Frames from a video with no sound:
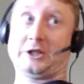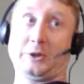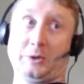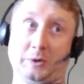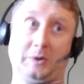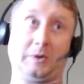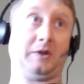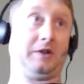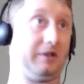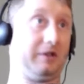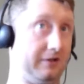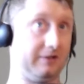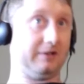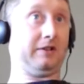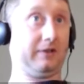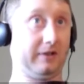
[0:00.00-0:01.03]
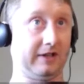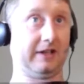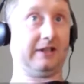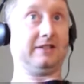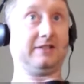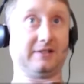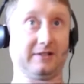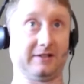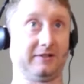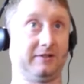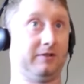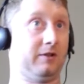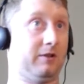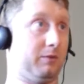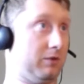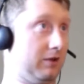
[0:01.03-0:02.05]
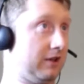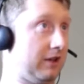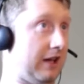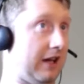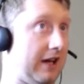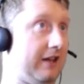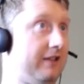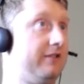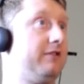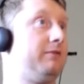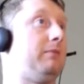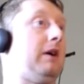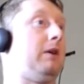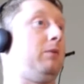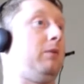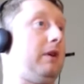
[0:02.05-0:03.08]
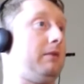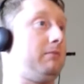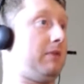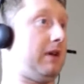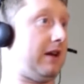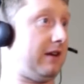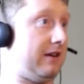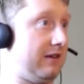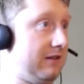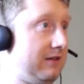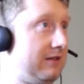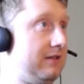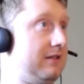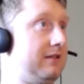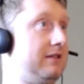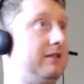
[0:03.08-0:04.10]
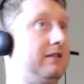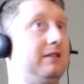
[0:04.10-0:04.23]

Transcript: Cool. Okay, so we're live by 1 pair.